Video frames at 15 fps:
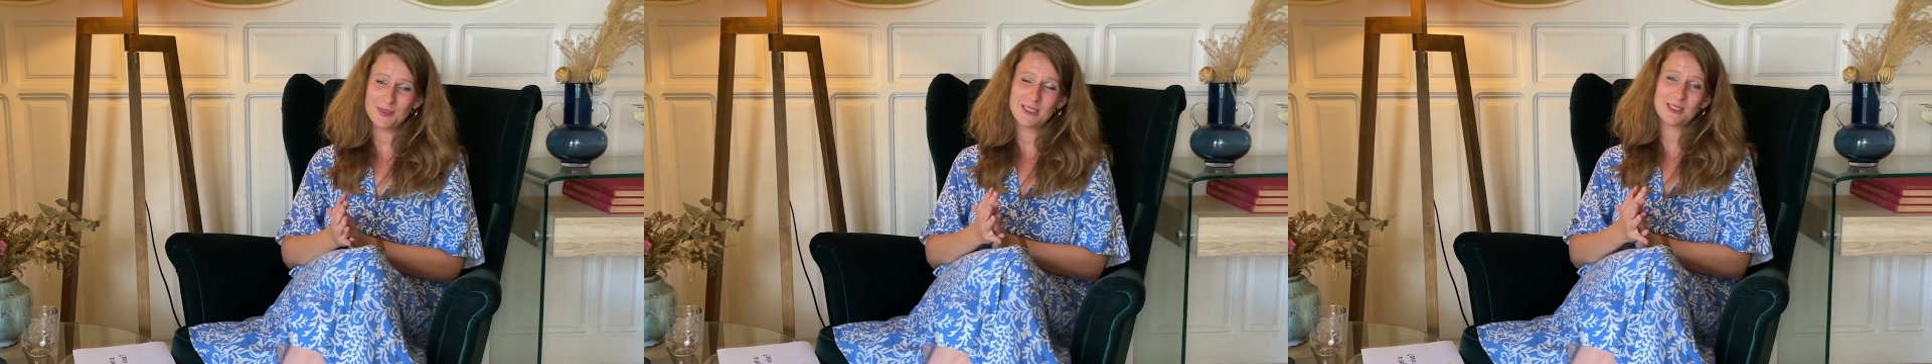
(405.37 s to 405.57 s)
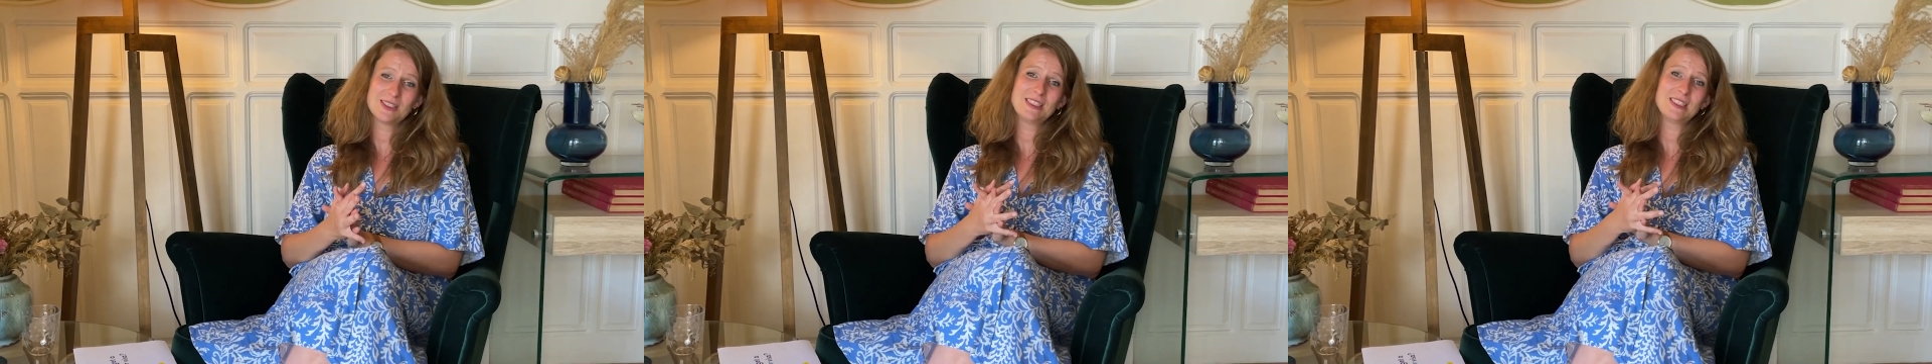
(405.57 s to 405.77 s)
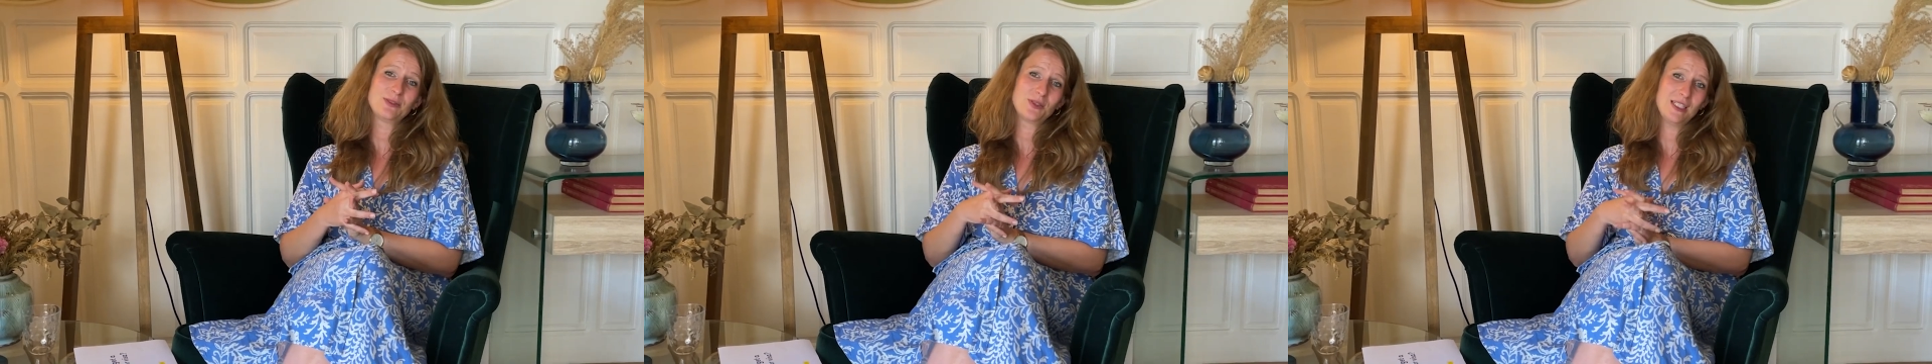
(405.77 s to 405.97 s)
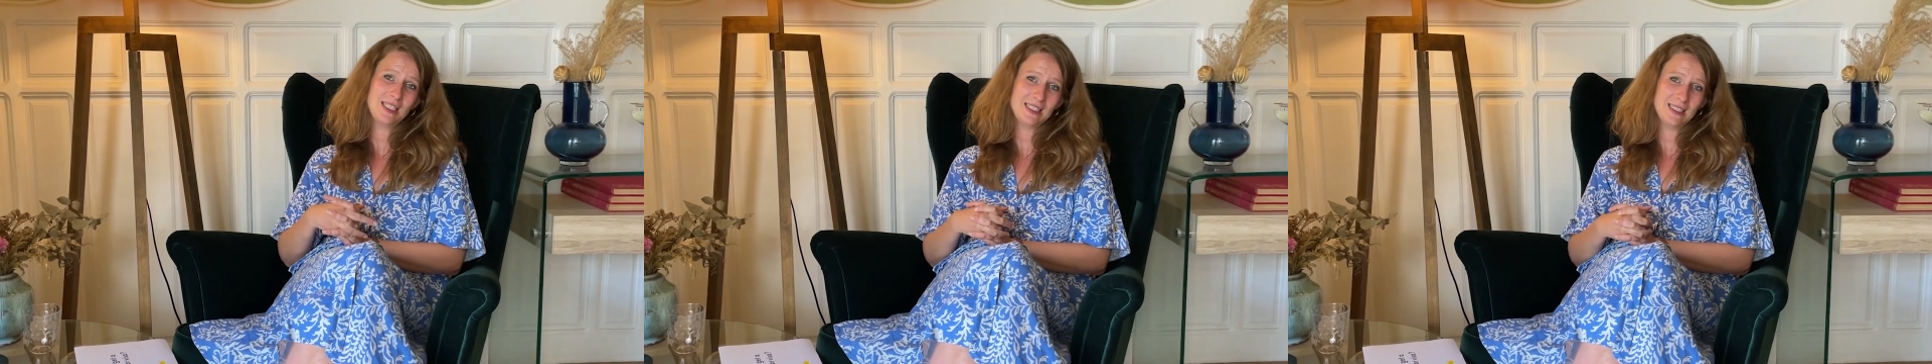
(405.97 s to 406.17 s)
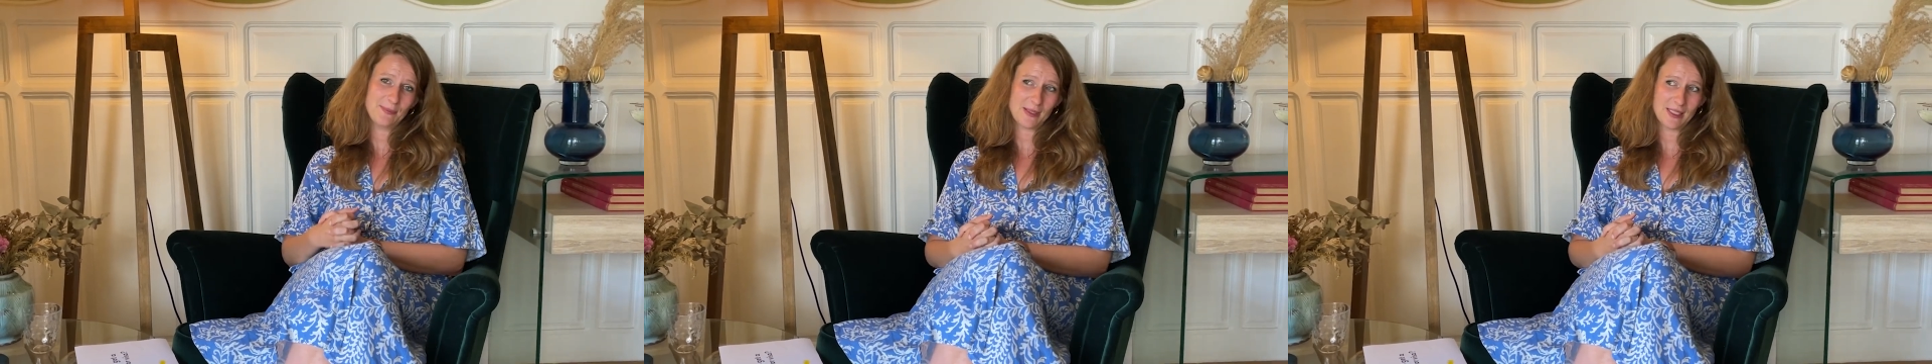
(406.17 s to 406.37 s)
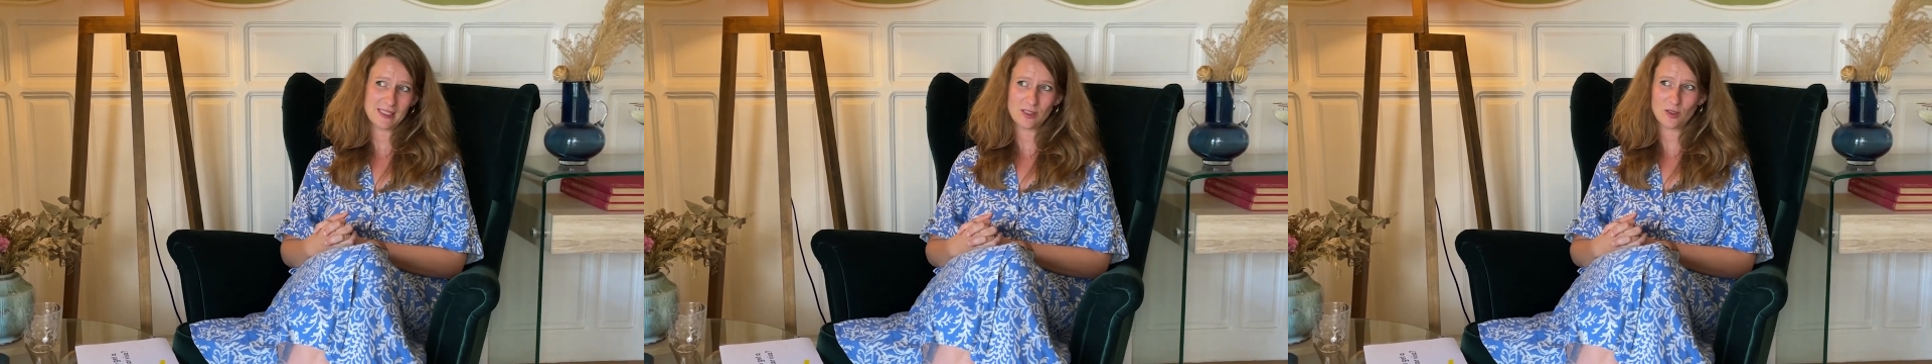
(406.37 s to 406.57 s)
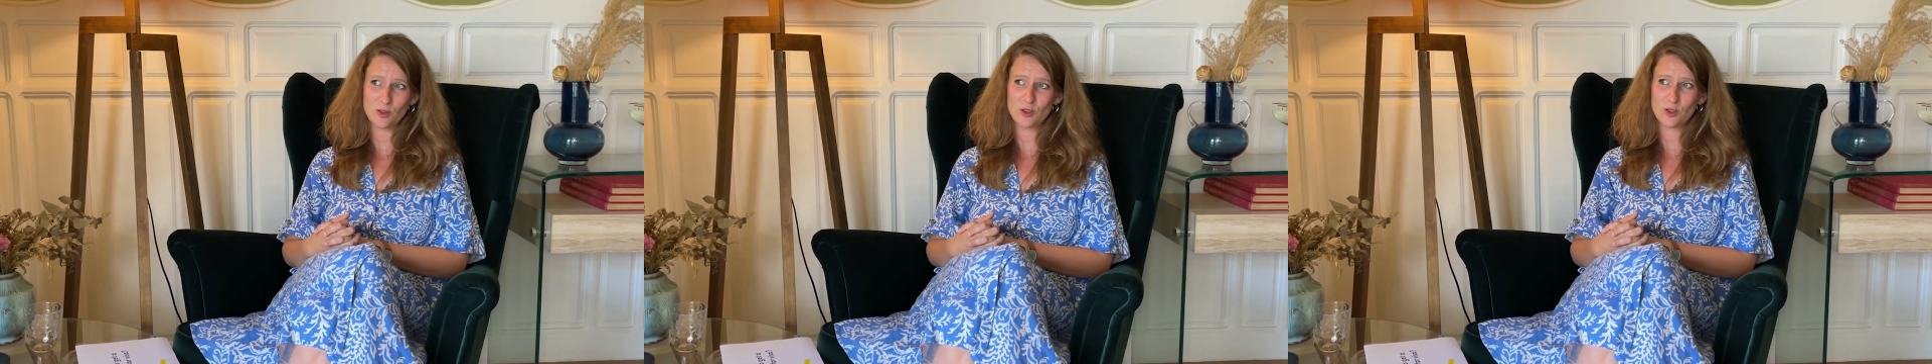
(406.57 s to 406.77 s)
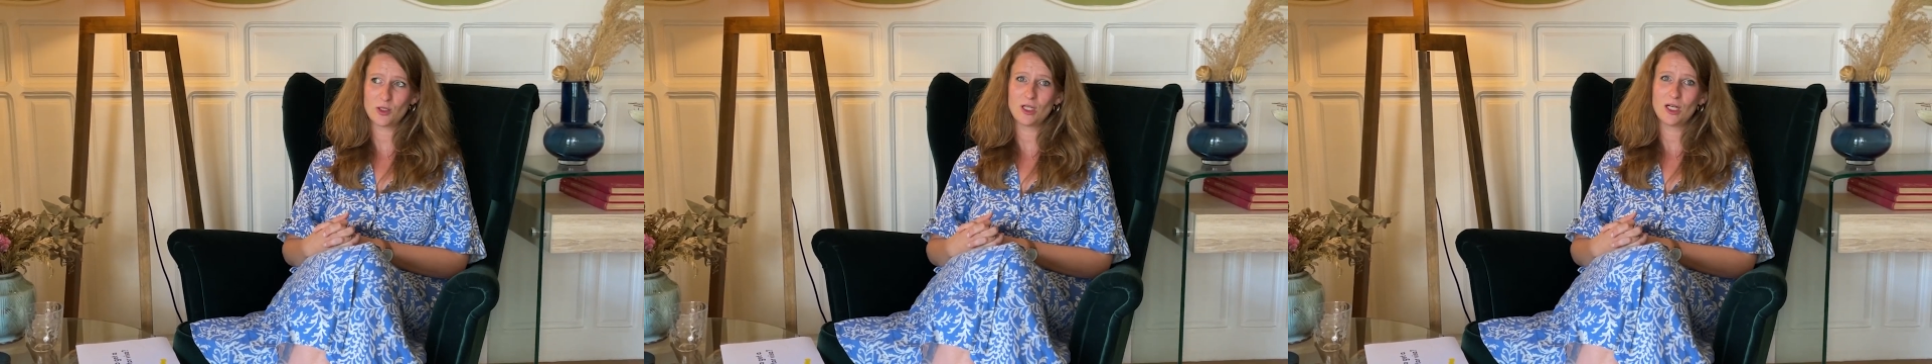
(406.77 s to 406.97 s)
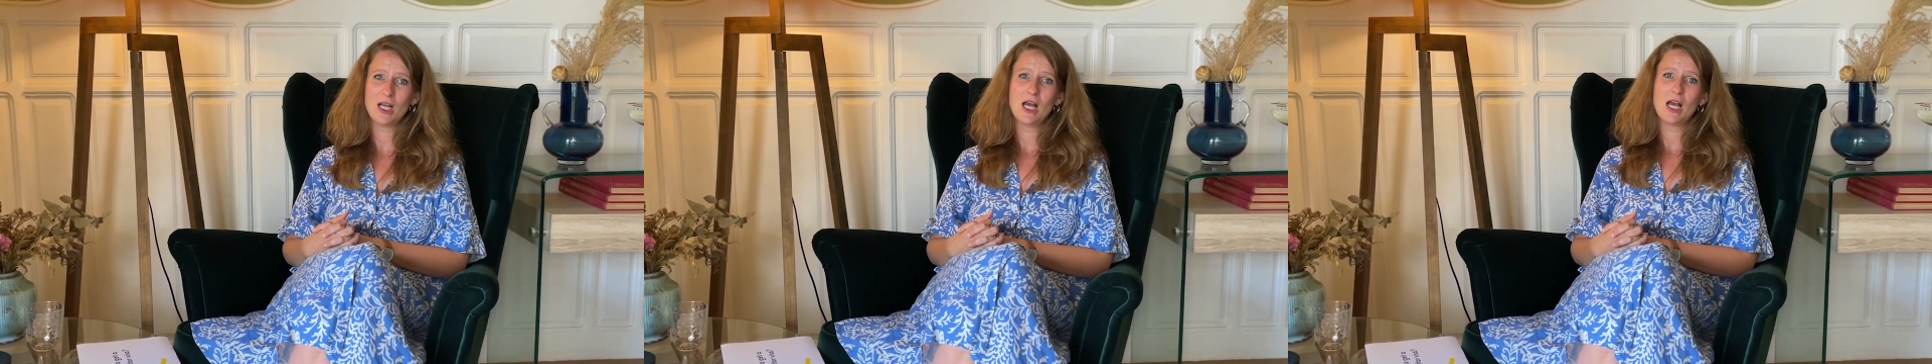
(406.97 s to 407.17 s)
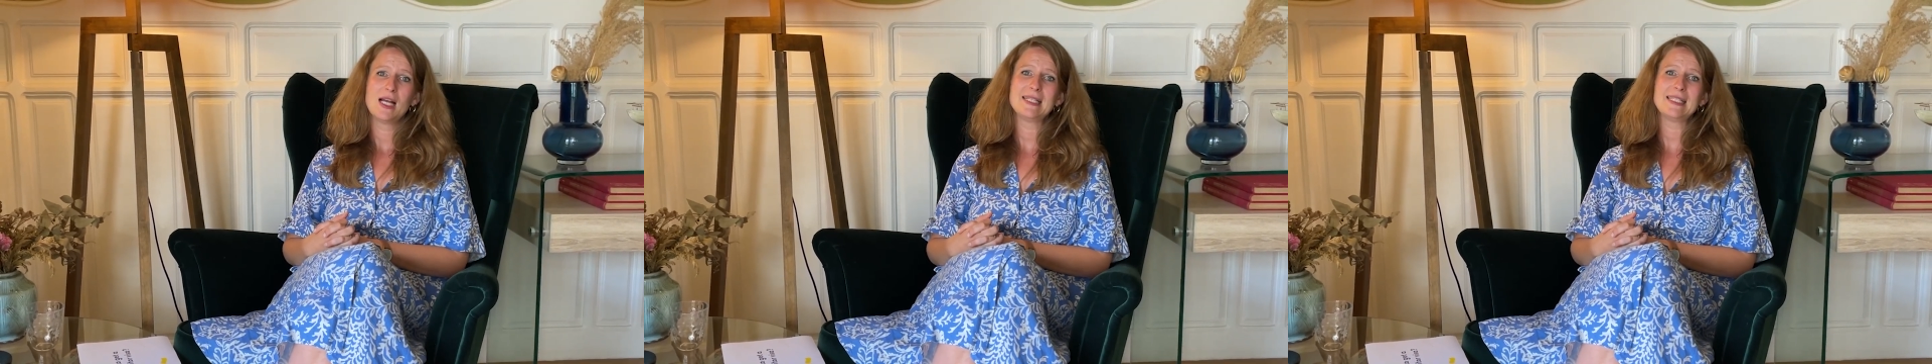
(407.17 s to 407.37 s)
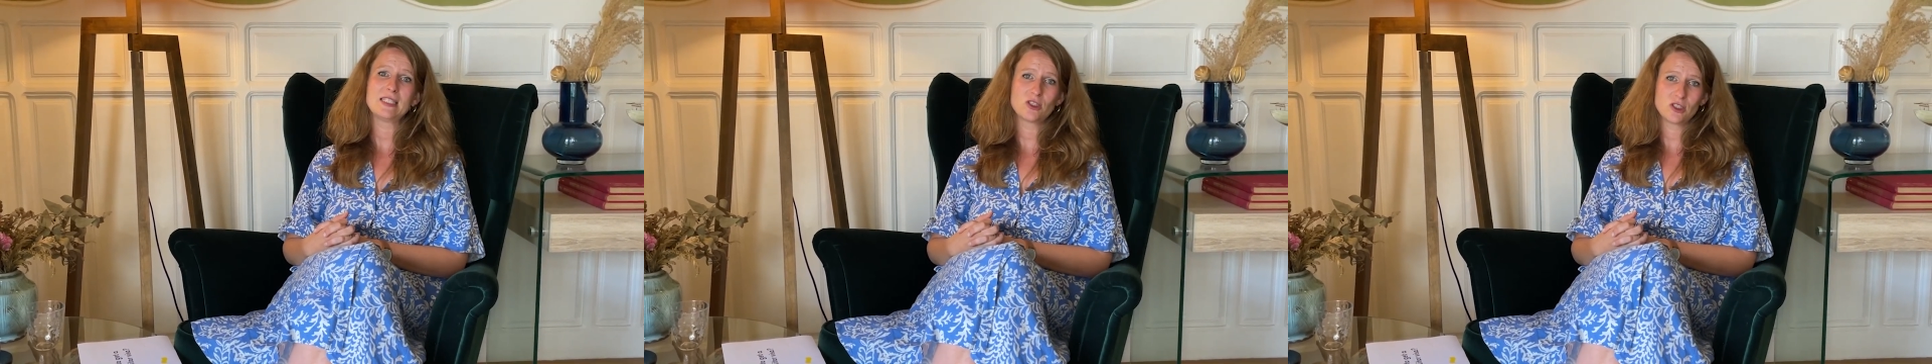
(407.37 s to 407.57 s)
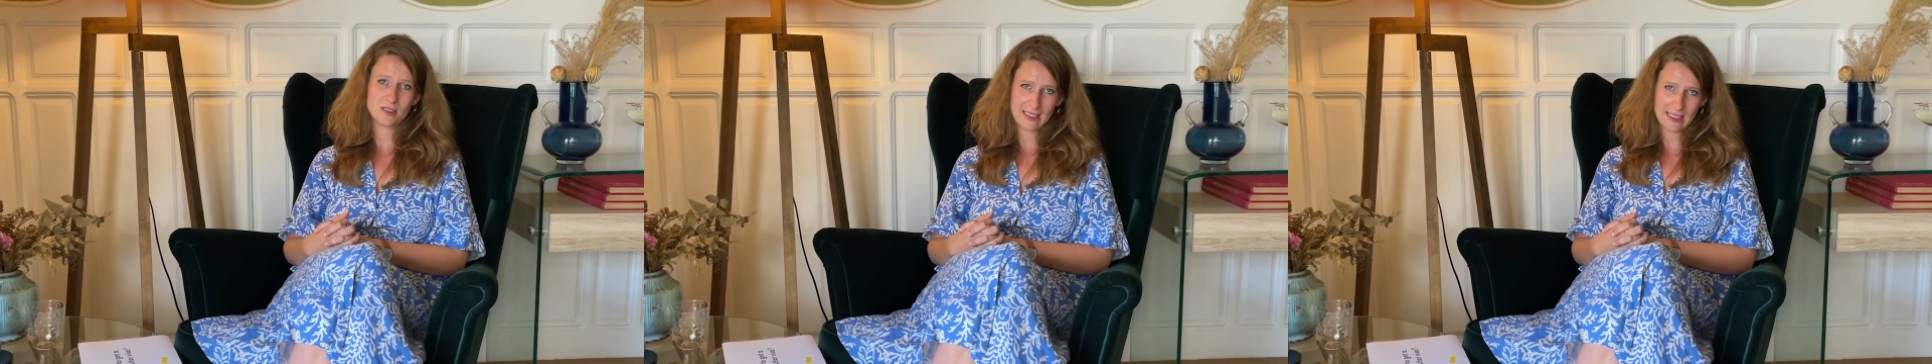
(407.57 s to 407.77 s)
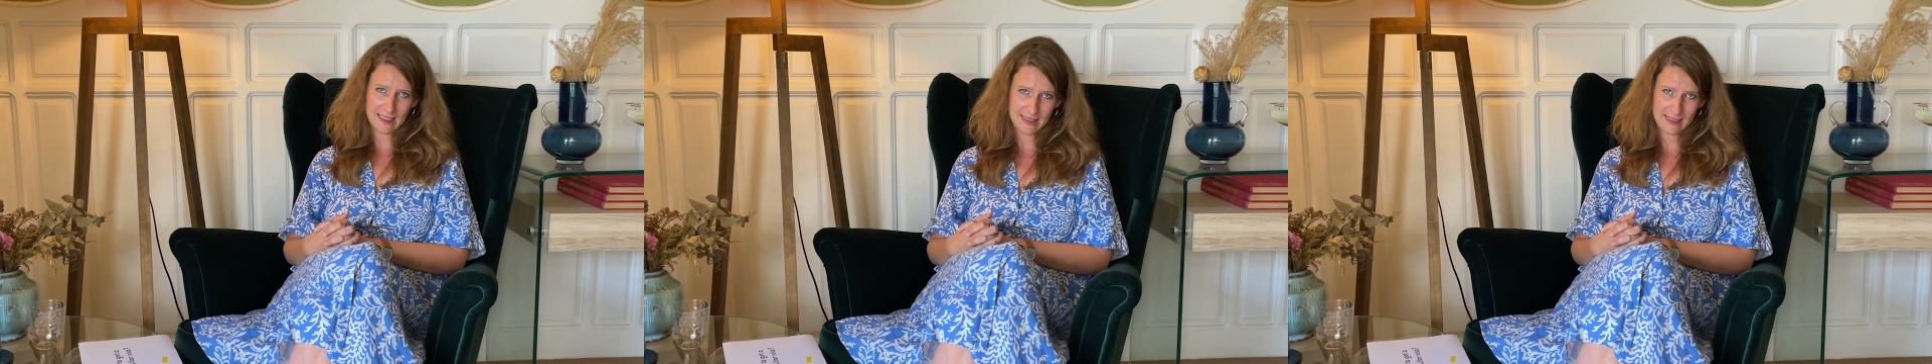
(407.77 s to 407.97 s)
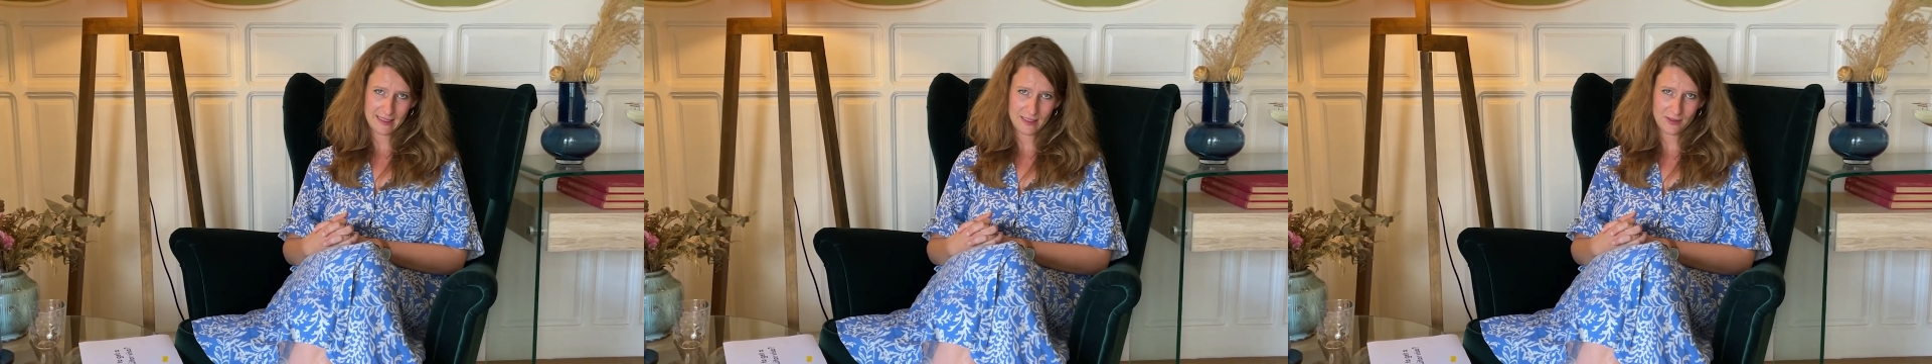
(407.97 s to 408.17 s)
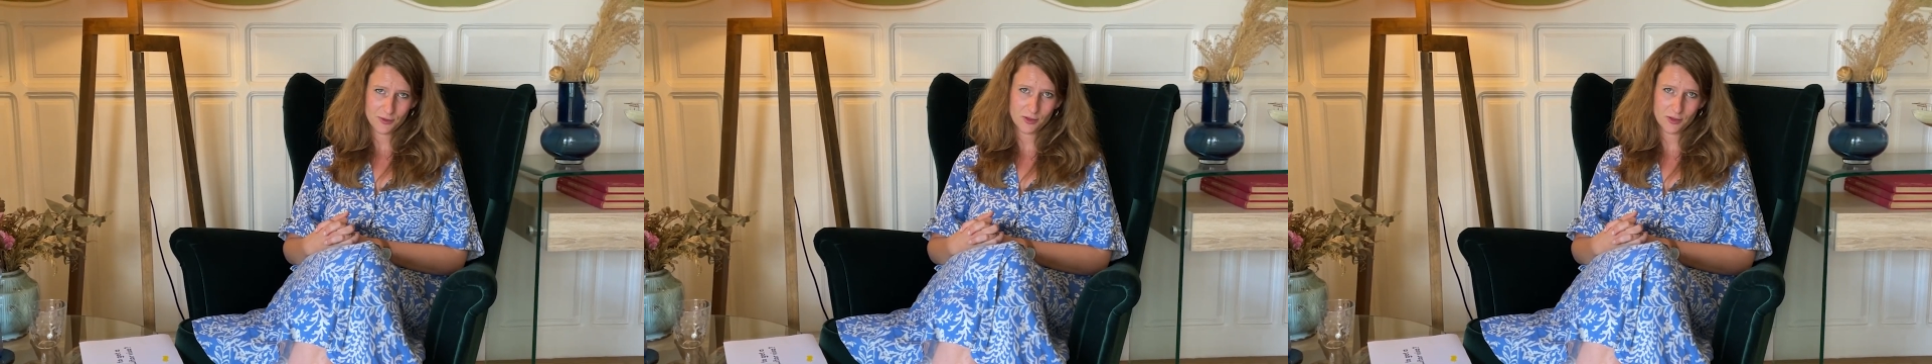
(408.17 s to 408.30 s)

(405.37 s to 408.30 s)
because it really depends on your nationality.